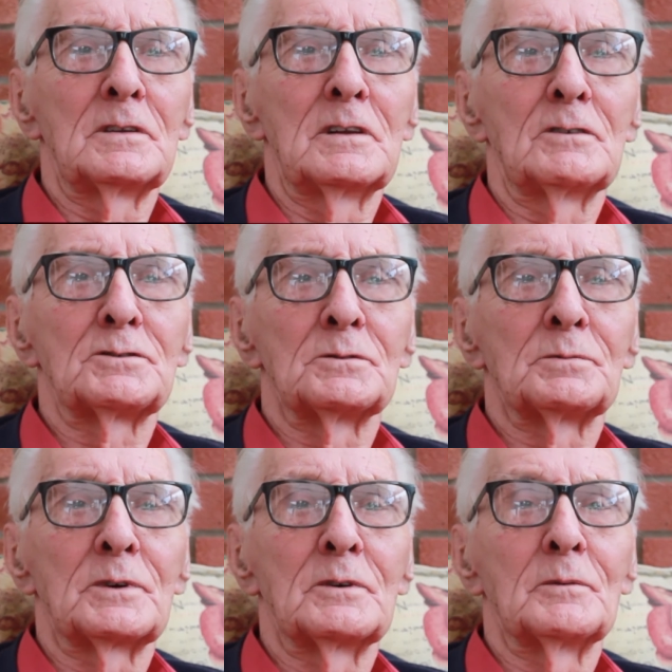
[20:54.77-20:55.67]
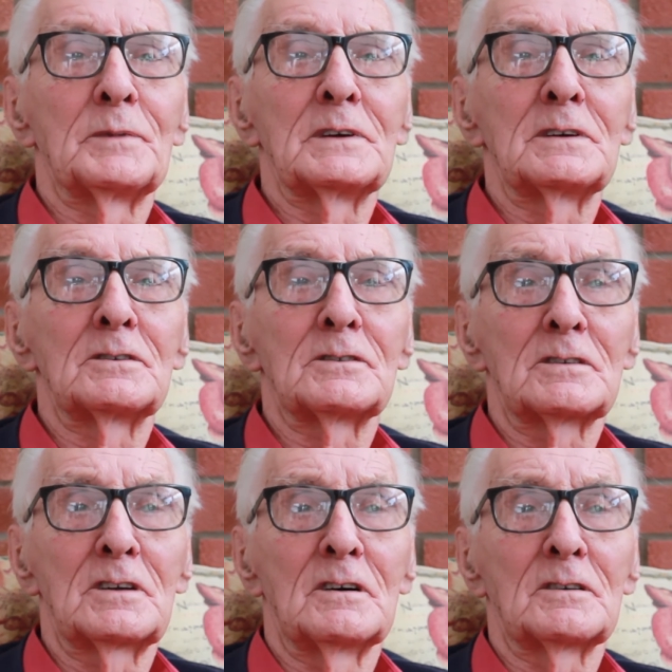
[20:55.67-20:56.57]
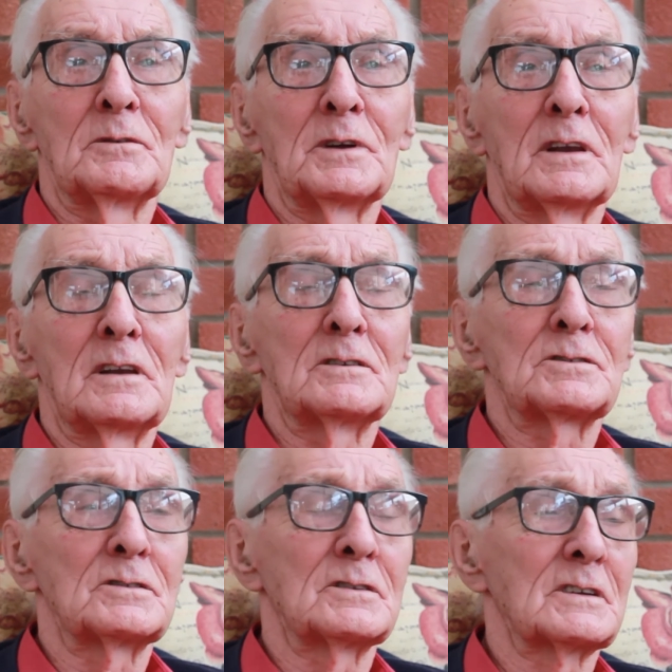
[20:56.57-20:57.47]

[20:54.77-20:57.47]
lodgings were going to be, because I've got to go in lodgings.